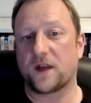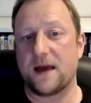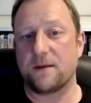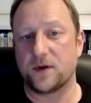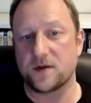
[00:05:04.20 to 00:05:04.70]

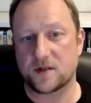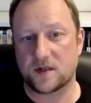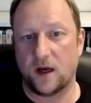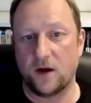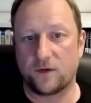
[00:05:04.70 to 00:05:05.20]
campus
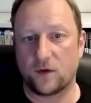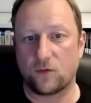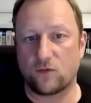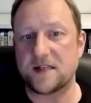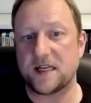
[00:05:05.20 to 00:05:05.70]
over
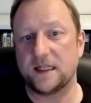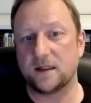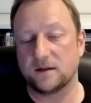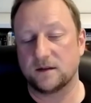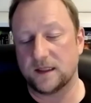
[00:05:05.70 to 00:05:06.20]
at
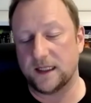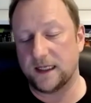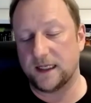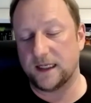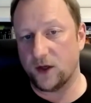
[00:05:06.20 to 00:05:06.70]
Reading
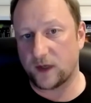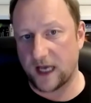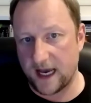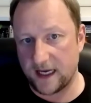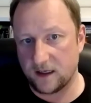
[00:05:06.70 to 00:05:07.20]
in the
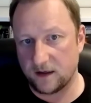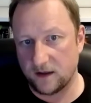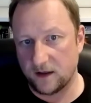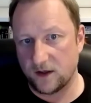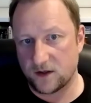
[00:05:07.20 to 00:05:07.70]
UK
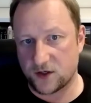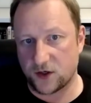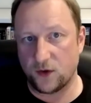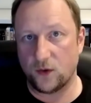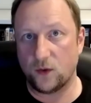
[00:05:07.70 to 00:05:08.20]

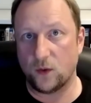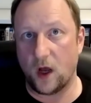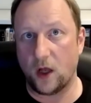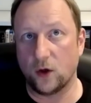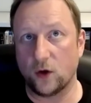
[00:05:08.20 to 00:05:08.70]
to
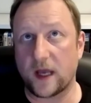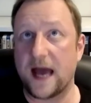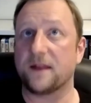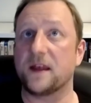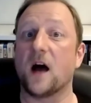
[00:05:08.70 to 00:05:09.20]
look
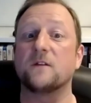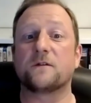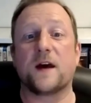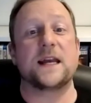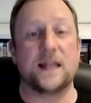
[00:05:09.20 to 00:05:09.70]
at the
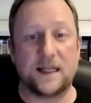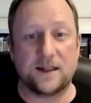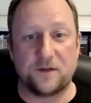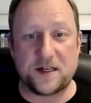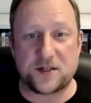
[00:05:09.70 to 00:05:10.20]

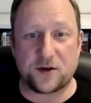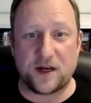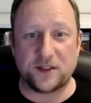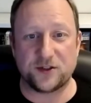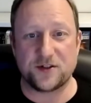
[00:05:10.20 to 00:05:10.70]
unveiling of
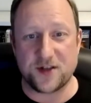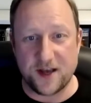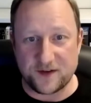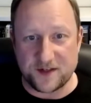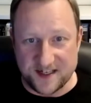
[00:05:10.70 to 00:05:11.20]
integration
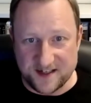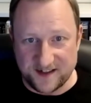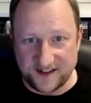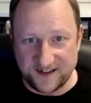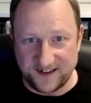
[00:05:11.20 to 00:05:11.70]
services
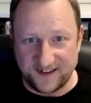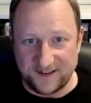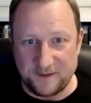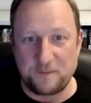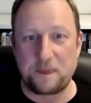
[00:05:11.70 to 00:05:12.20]

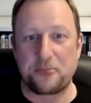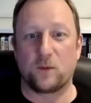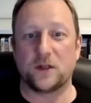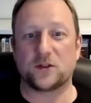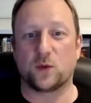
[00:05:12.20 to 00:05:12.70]

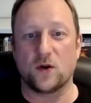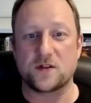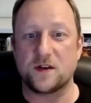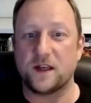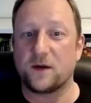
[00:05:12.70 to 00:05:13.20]
which
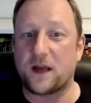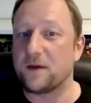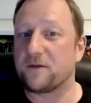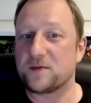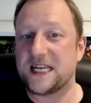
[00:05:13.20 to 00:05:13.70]
was you know
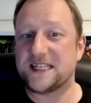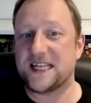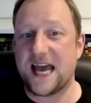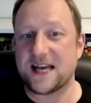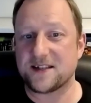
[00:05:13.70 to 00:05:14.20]
coming from
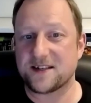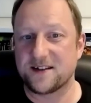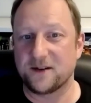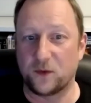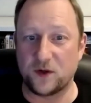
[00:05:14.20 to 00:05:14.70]
DTS
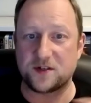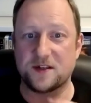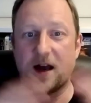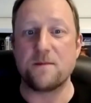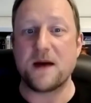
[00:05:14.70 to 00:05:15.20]
was
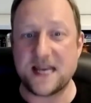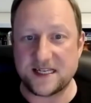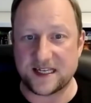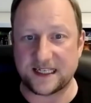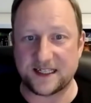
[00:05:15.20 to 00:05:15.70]

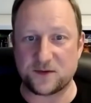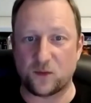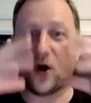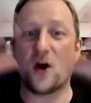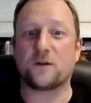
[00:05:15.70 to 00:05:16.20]
amazing. This
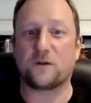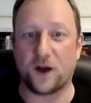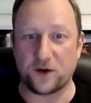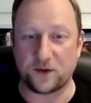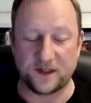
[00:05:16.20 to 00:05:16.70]

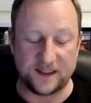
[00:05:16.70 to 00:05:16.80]
workflow,